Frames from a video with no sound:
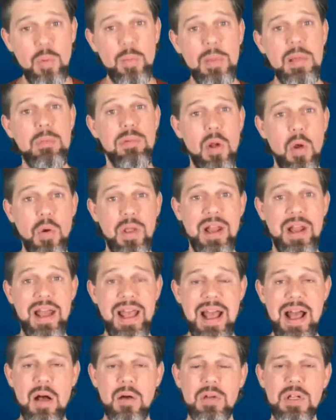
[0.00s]
will be broken
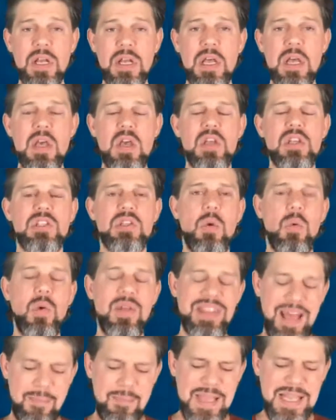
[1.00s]
out. So
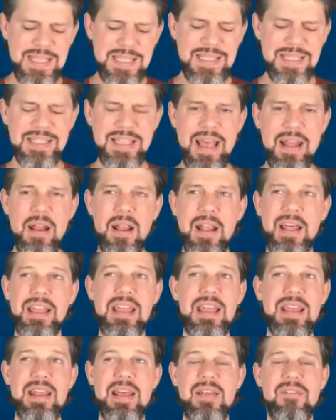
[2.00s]
what that means is that like
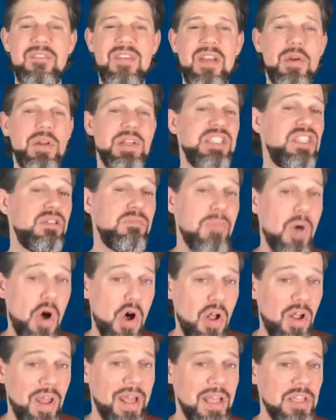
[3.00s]
in a very
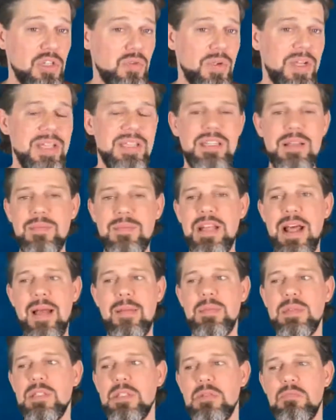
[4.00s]
small entry,
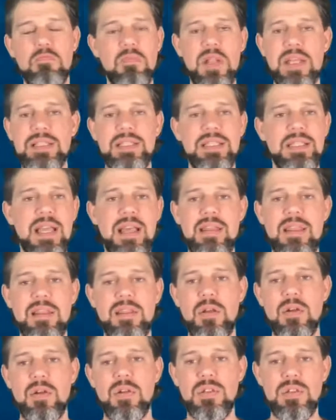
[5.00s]
sometimes let's say
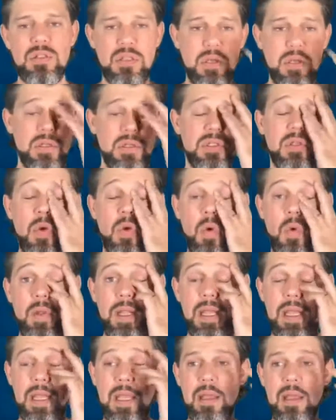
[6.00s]
that there's
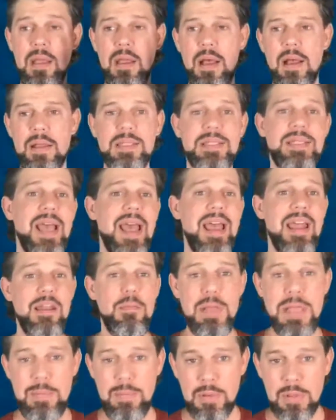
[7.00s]
only 10
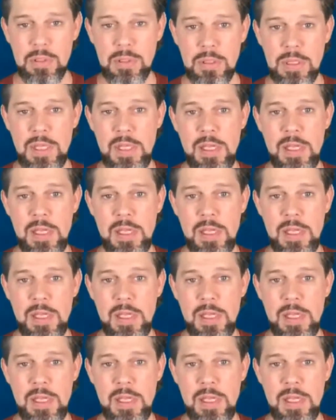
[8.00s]
people